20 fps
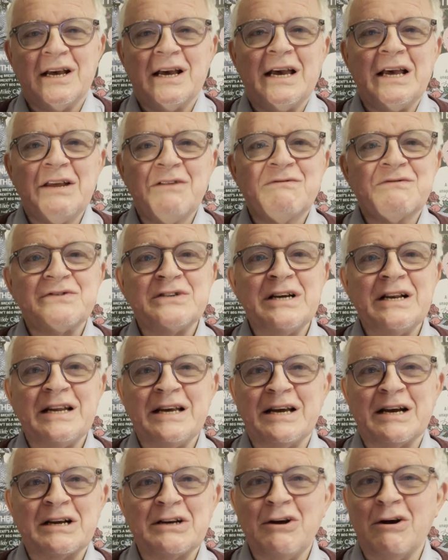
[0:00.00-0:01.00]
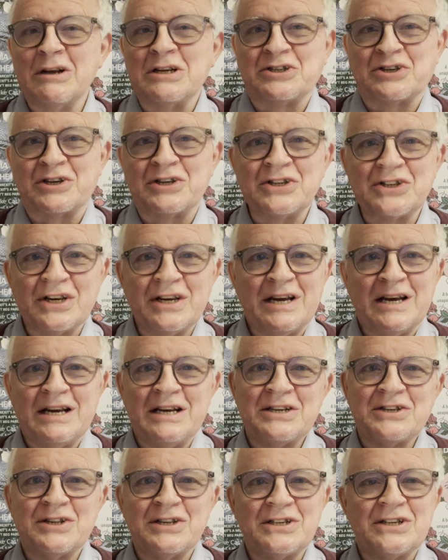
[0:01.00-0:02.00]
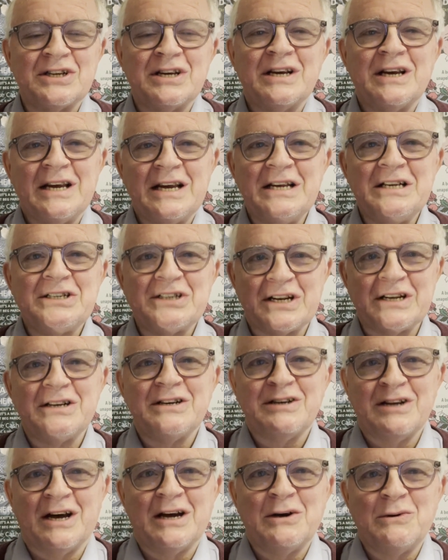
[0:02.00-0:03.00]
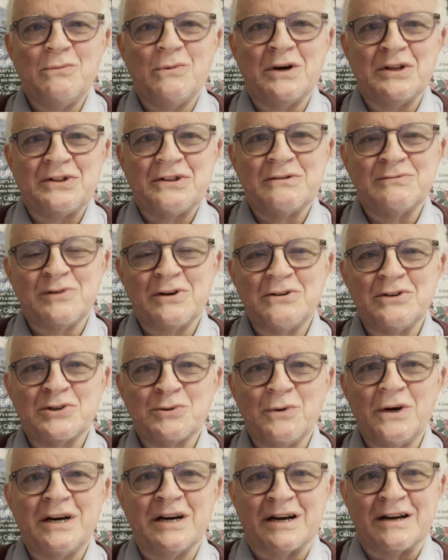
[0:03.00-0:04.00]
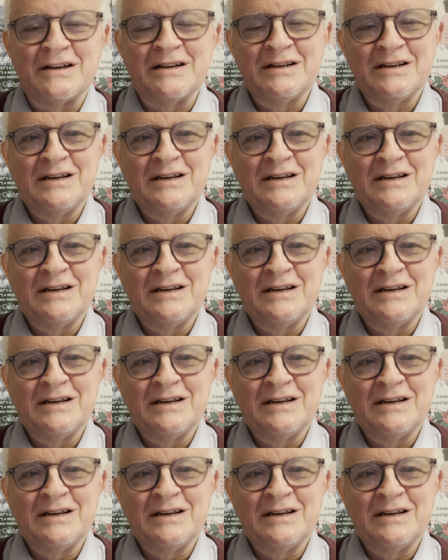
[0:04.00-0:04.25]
he freely acknowledges, is that he didn't know what the rules were.